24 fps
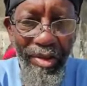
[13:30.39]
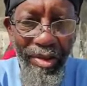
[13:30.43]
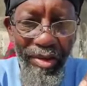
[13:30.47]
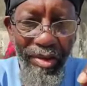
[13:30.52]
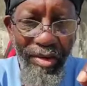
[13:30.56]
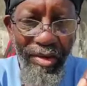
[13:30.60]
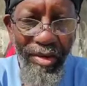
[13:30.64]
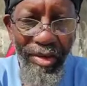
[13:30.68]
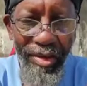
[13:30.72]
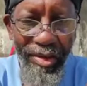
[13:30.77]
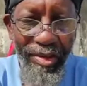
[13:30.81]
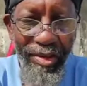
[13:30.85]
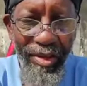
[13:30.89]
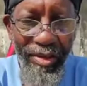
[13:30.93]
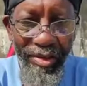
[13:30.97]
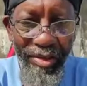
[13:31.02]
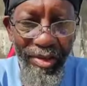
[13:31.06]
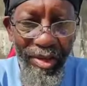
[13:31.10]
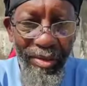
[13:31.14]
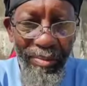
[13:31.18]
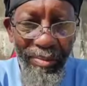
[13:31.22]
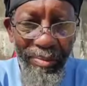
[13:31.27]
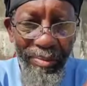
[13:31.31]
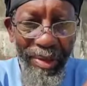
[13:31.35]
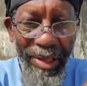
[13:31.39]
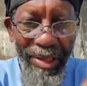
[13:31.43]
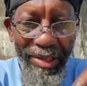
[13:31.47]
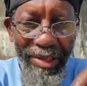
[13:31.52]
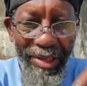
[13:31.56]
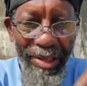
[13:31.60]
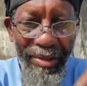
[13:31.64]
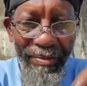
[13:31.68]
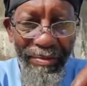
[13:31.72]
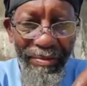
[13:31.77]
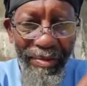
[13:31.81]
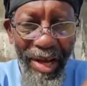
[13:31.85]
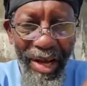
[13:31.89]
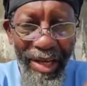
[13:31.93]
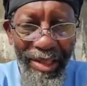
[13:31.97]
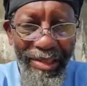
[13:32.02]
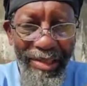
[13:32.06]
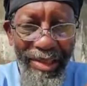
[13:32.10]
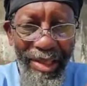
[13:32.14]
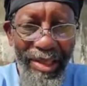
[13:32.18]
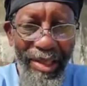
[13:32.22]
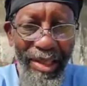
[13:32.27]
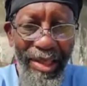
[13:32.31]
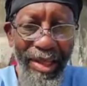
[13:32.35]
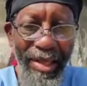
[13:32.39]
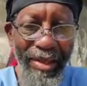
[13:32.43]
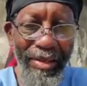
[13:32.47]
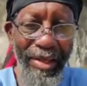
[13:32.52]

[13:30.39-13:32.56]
can learn certain basic facts that,